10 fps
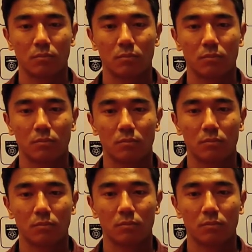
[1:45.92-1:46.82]

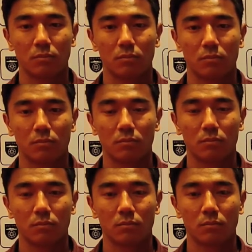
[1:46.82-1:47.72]

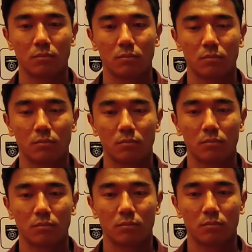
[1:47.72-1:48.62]

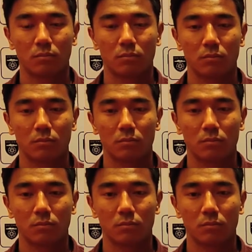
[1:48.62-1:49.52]
This person isn't speaking.